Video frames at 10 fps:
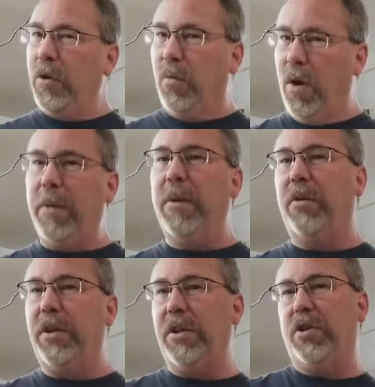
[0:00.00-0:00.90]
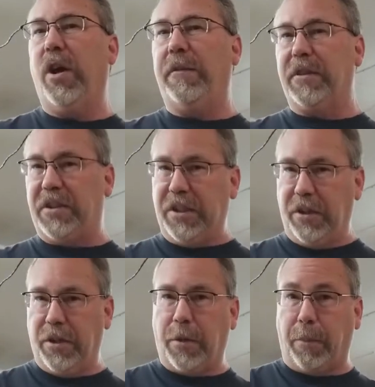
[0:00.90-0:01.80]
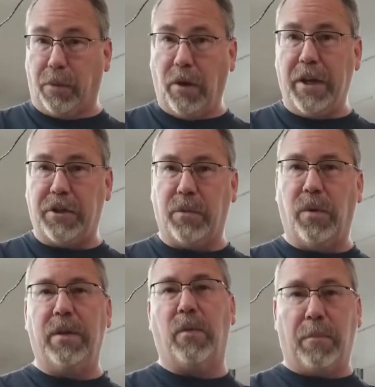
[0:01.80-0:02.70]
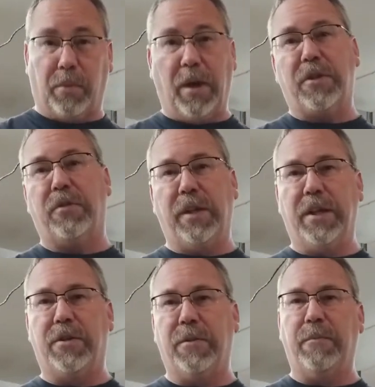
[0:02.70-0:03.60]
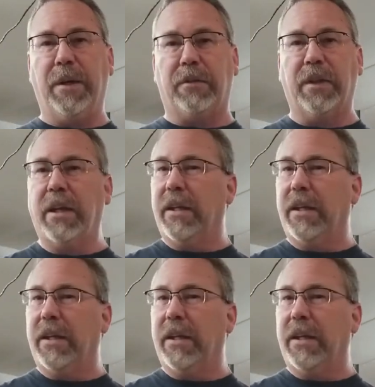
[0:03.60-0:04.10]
want to build an engine off of cylinder pressure, what pressure the engine builds,